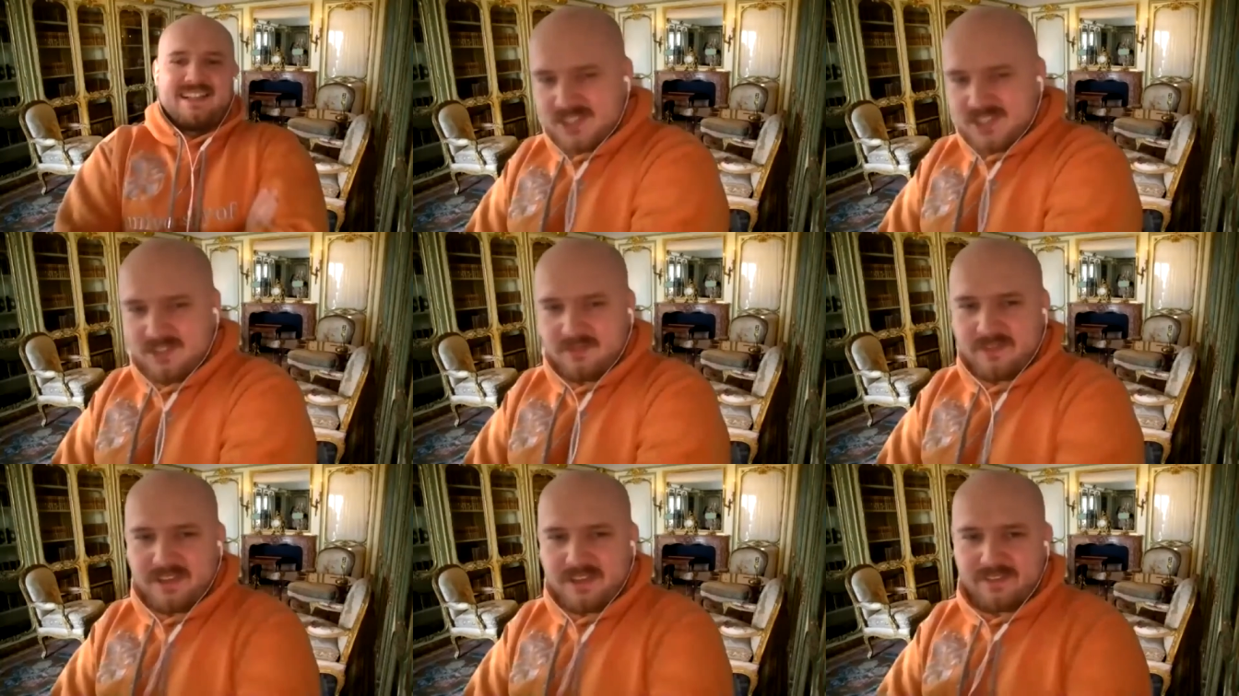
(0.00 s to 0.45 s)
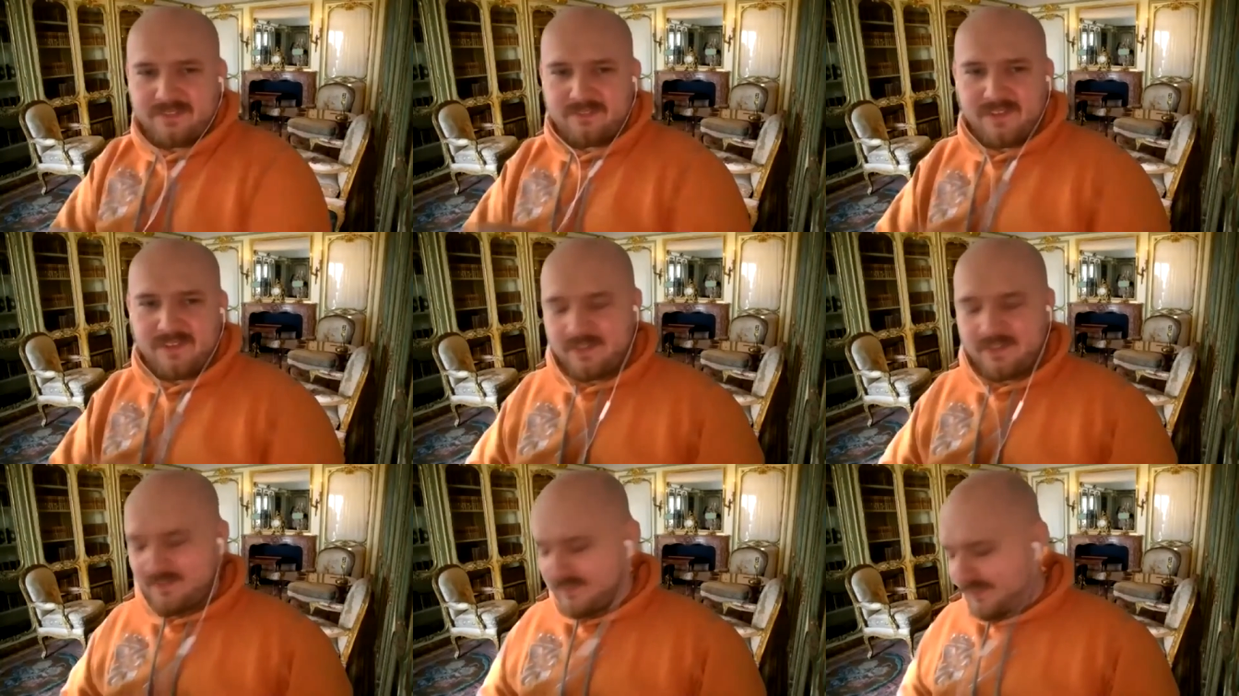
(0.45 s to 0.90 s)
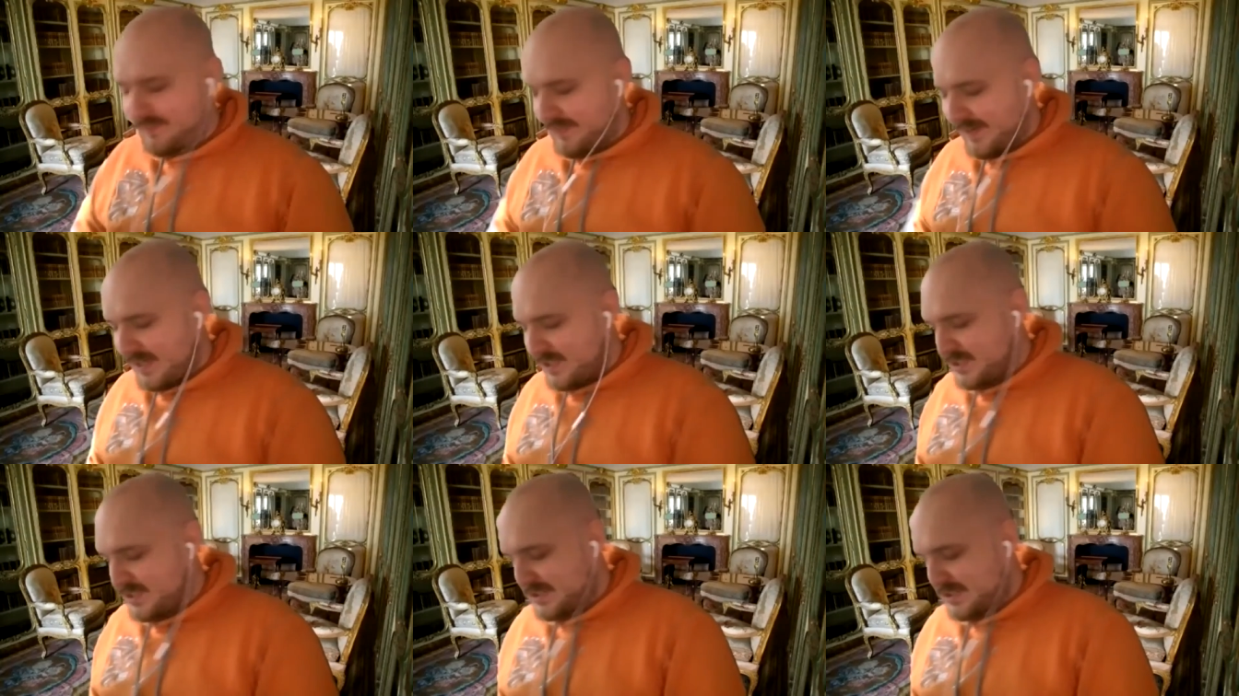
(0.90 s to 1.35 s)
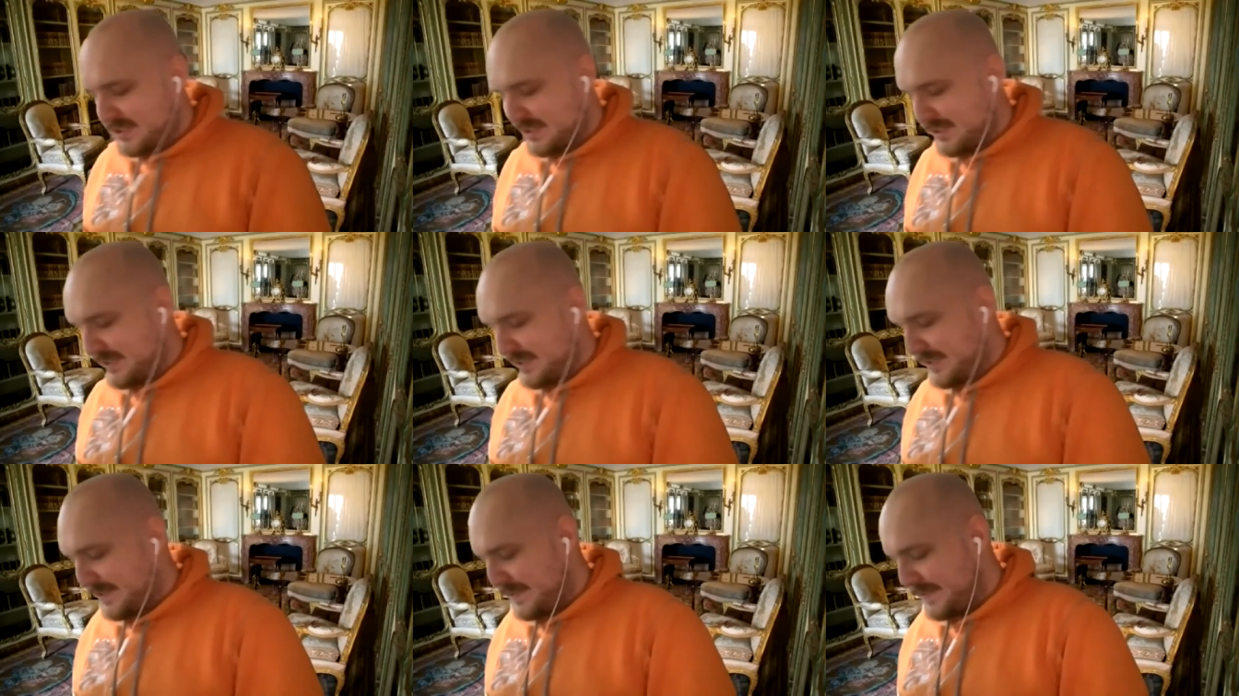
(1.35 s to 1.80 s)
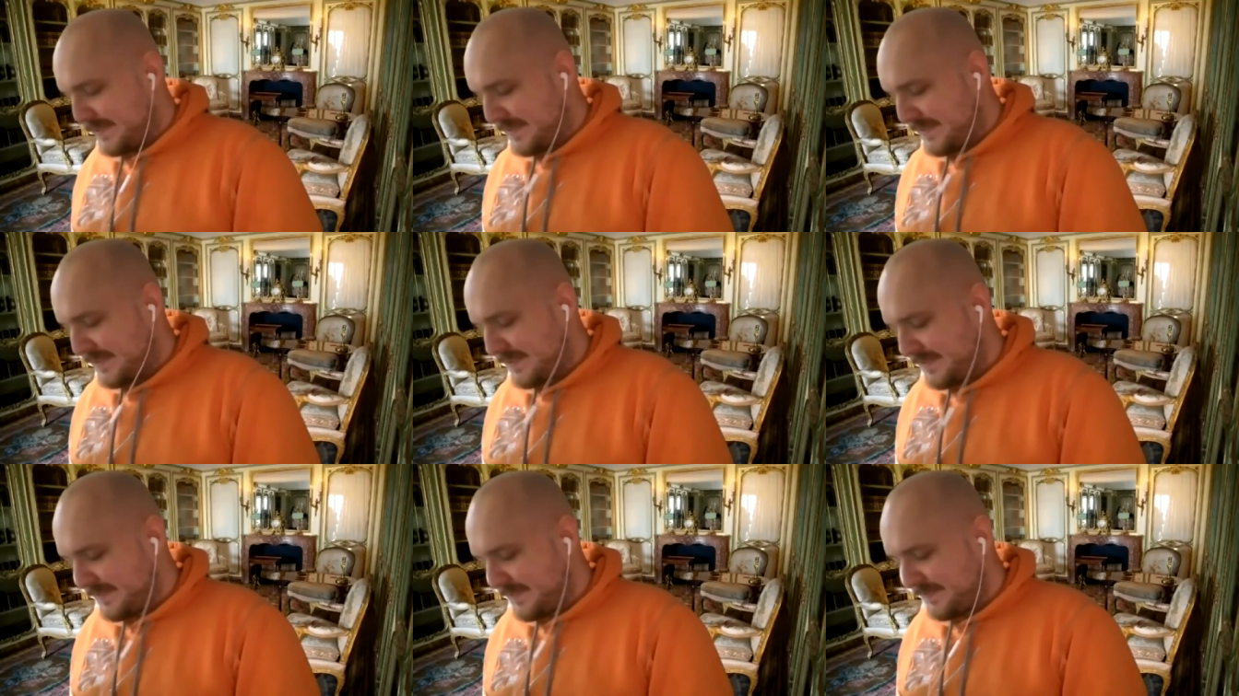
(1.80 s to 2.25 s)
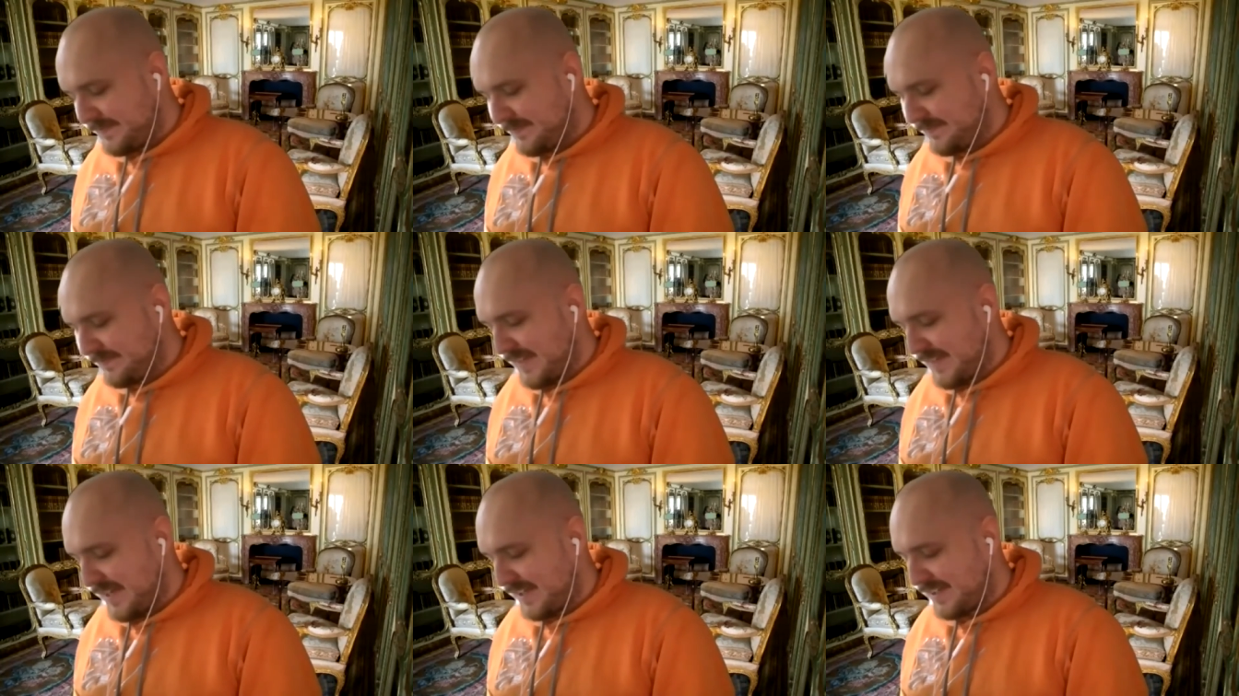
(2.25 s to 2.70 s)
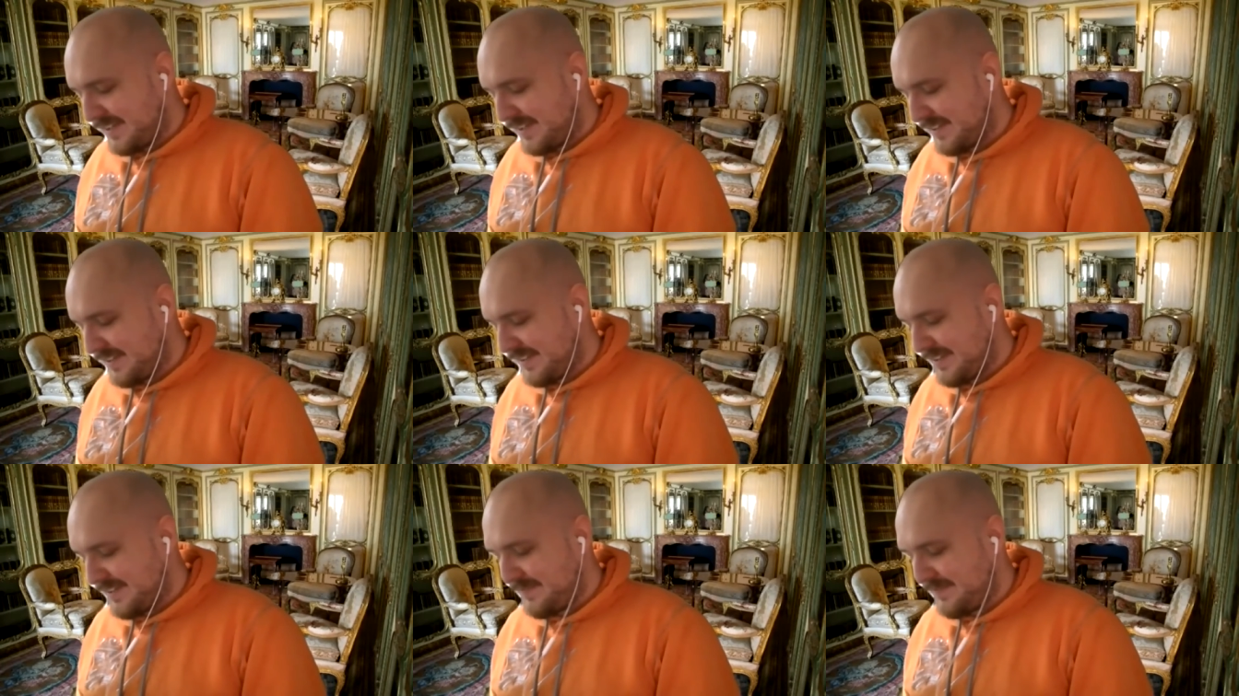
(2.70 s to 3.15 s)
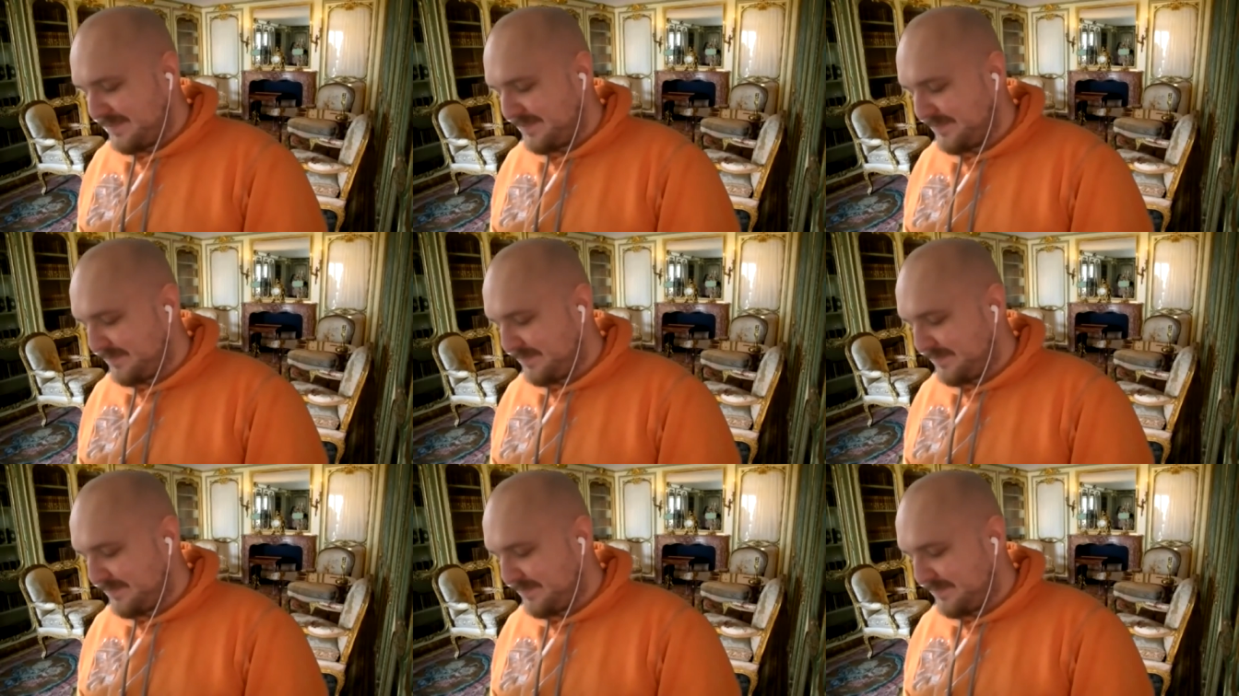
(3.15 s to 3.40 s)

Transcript: so the, my first um, like um,